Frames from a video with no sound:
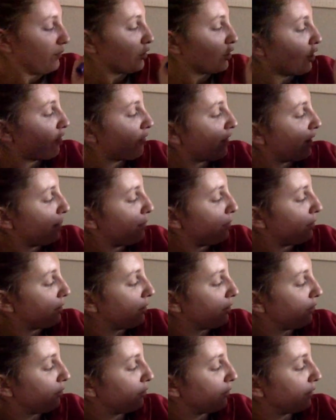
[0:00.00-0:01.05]
So if I put a
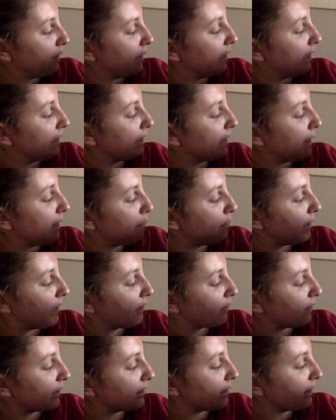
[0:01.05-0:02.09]
3 in that blank
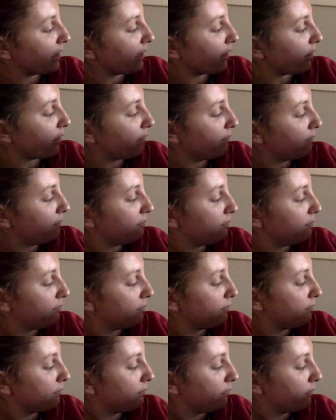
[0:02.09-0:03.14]
right there,
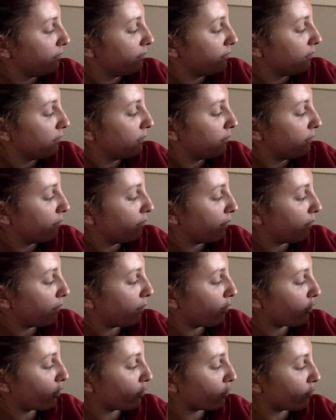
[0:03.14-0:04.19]
my
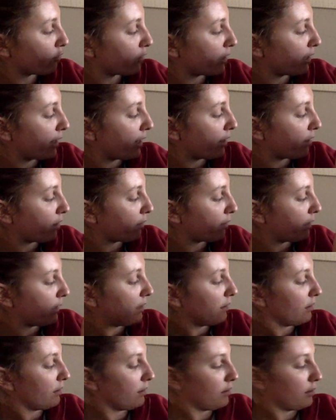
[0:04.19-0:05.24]
marker's running out on me.
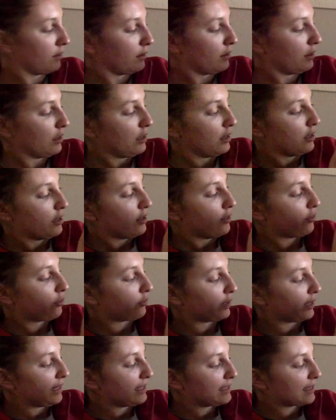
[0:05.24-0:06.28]

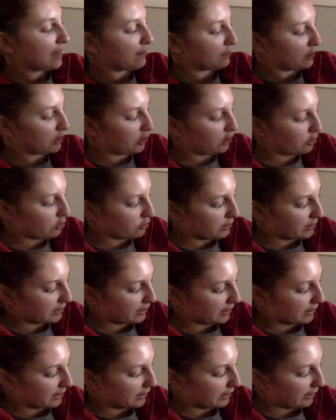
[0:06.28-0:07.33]
3 times 2 is
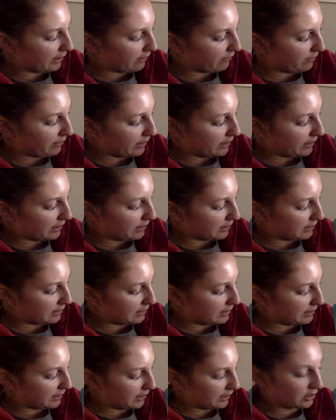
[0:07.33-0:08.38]
going to give me
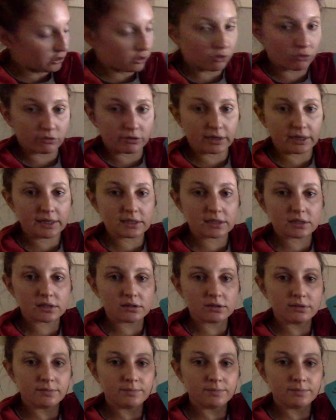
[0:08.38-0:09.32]
6 chlorines.